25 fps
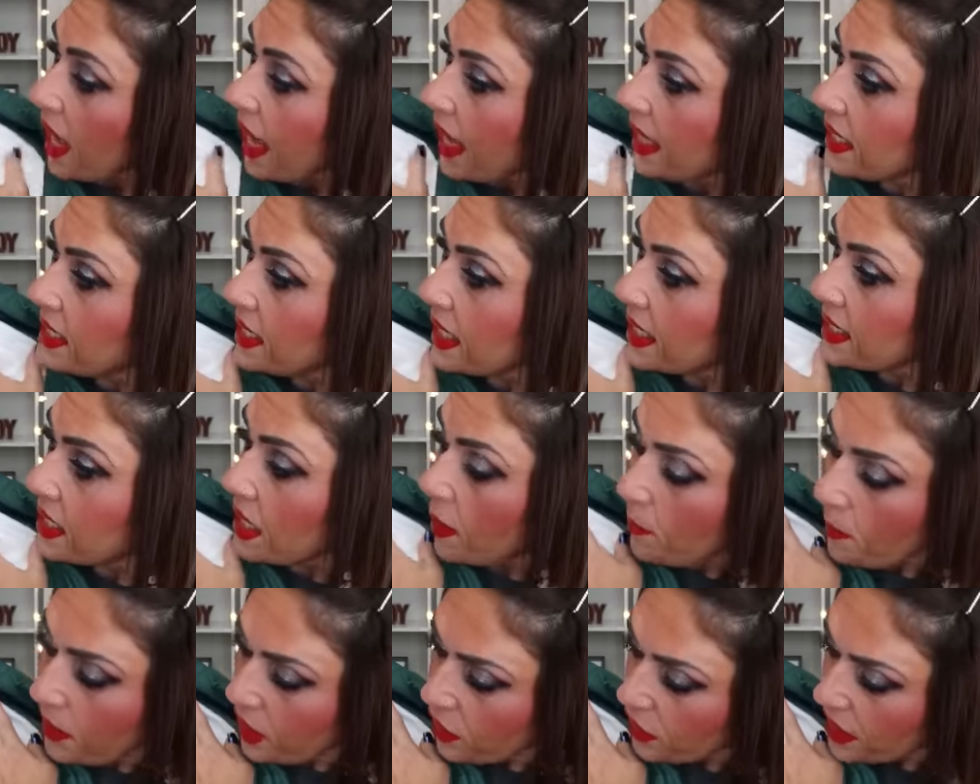It says
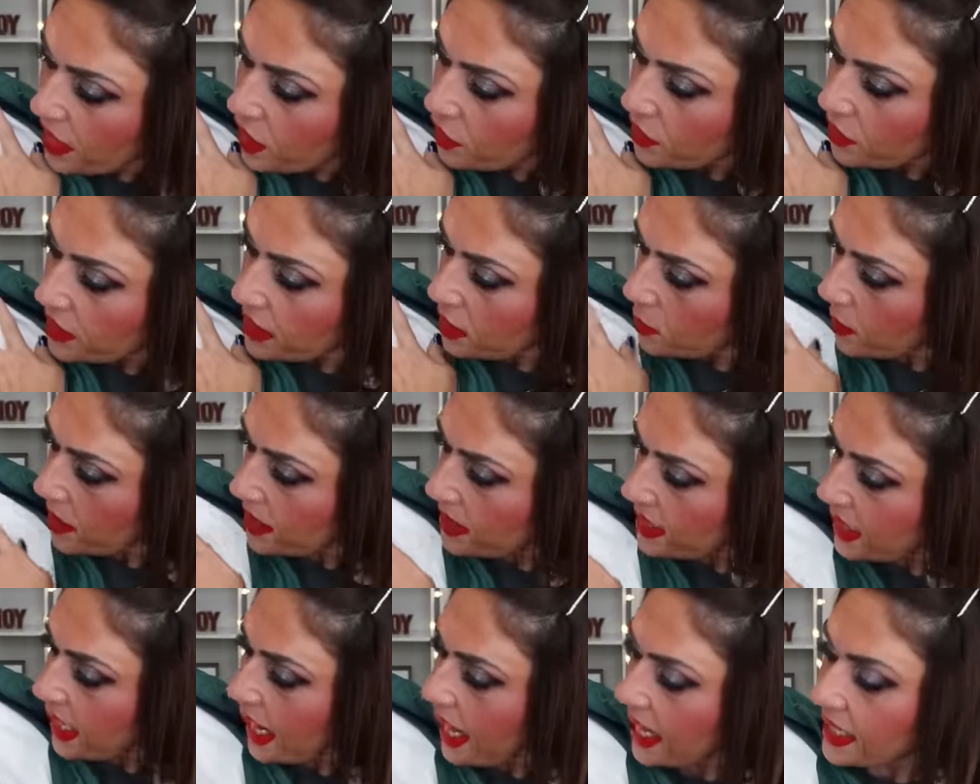Merry
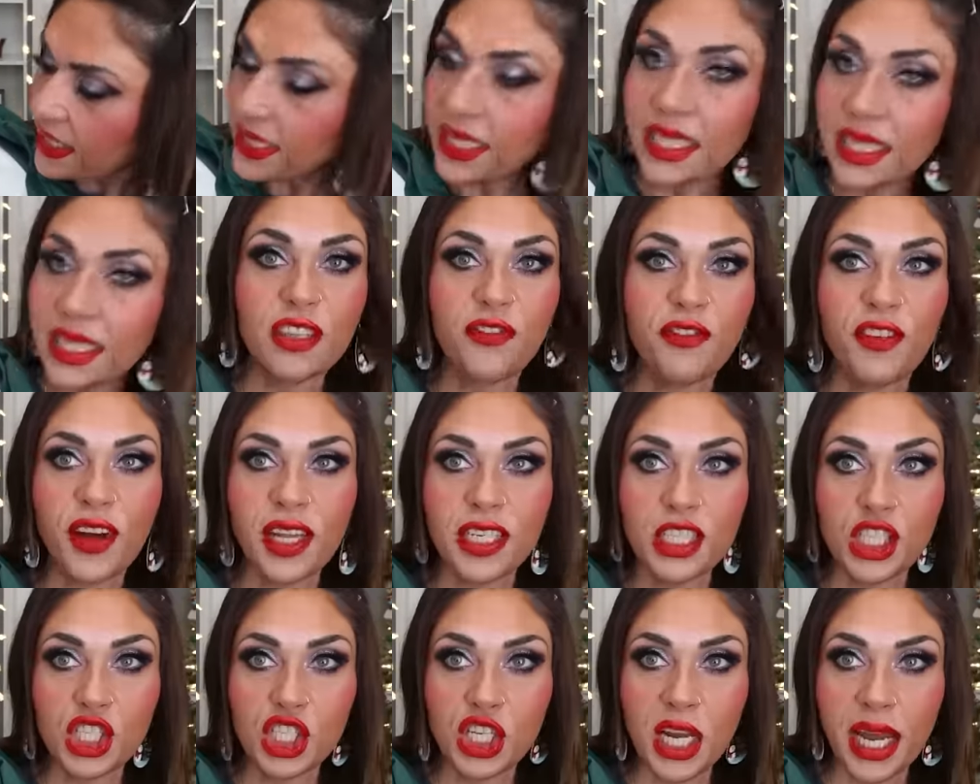Christmas. It has these
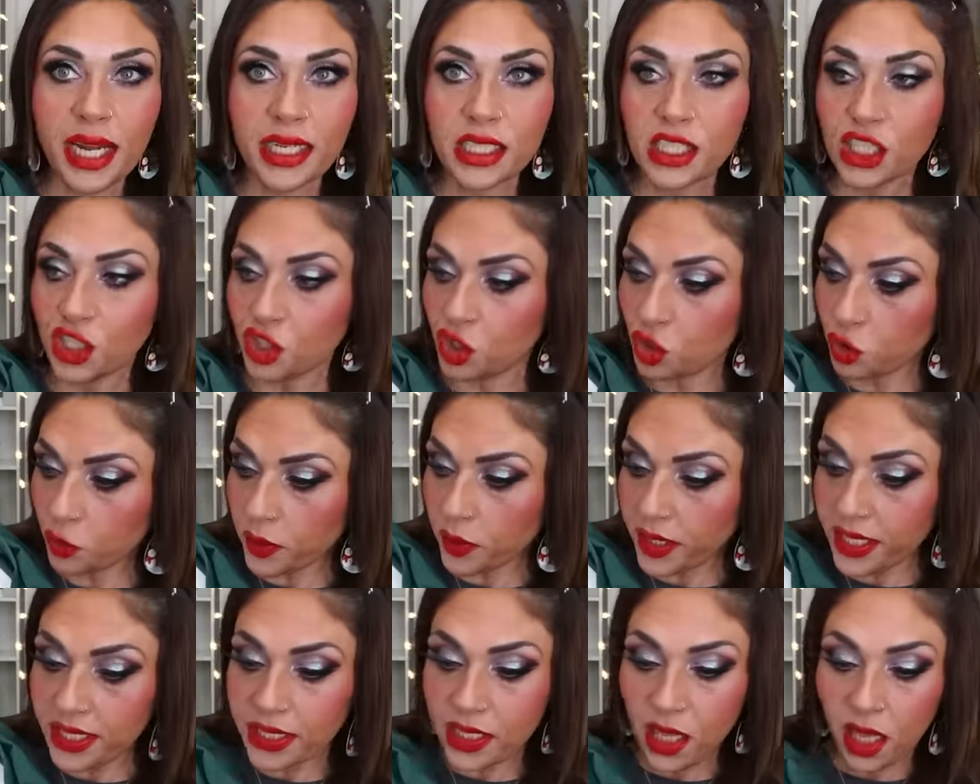fun checked
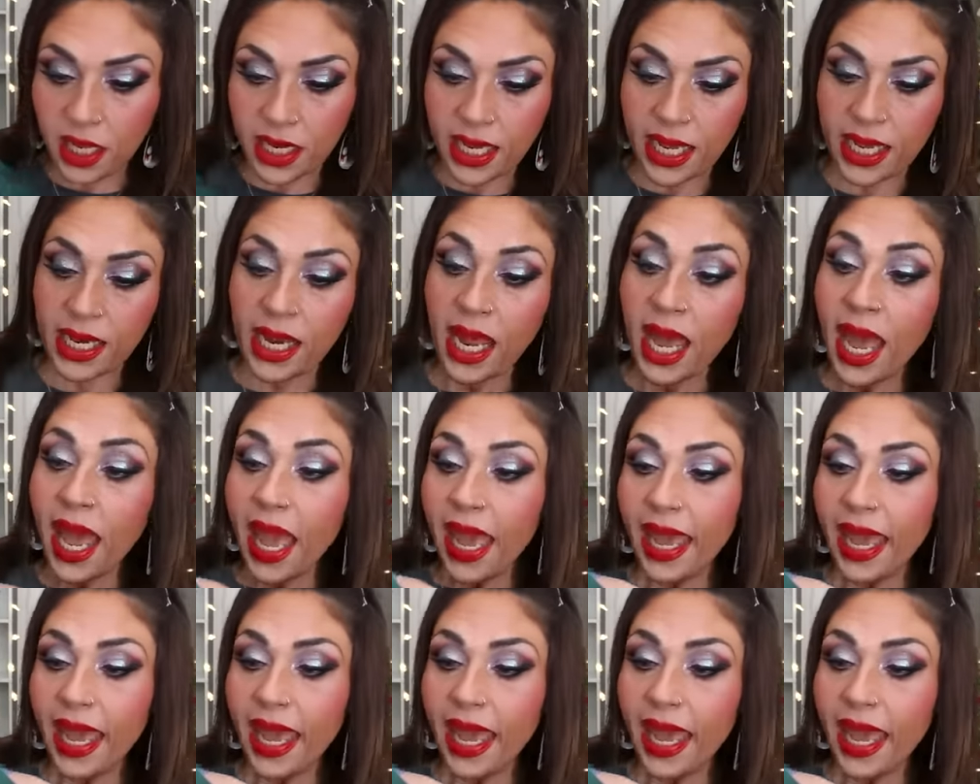trees on it.